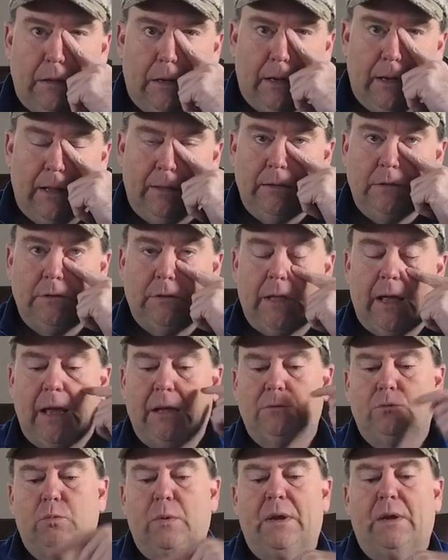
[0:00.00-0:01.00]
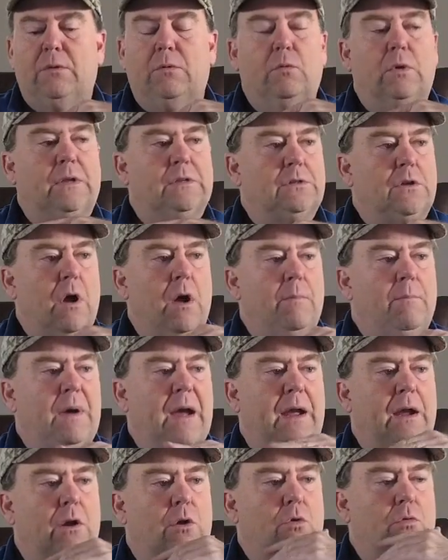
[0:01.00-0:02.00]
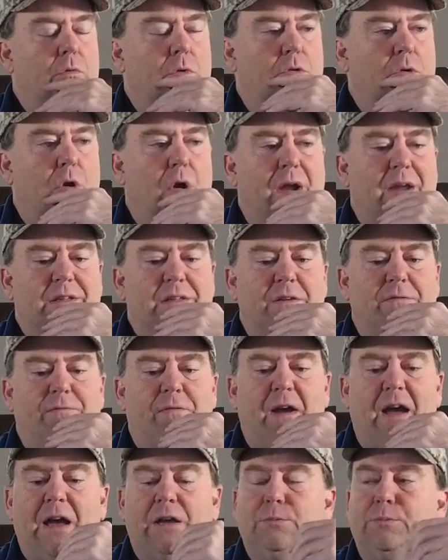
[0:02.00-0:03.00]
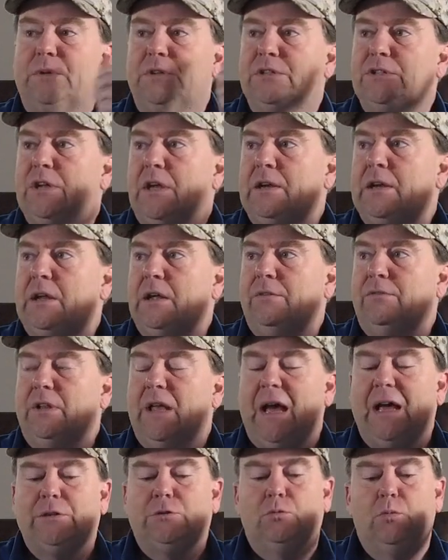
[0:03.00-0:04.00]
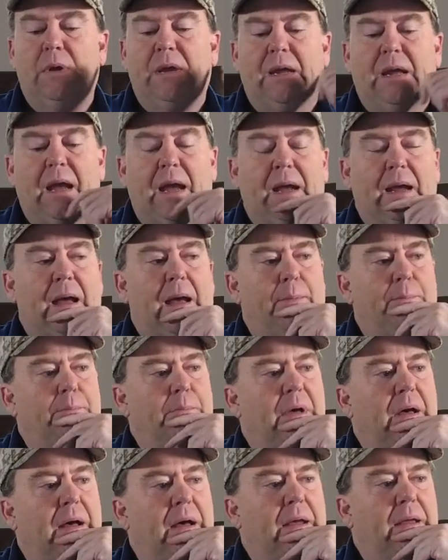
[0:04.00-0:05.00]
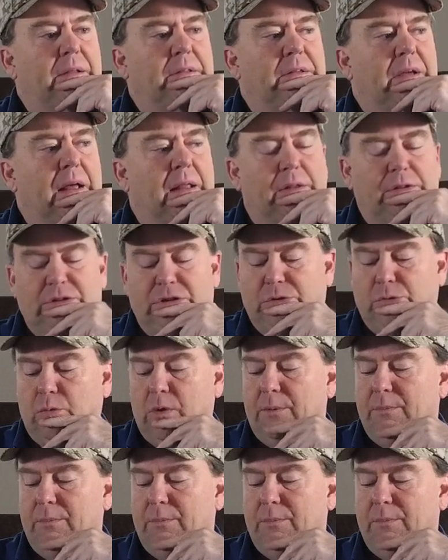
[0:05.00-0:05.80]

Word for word: uh, this last week has gone by crazy fast, but Sunday of last week, I got uh, intelligence.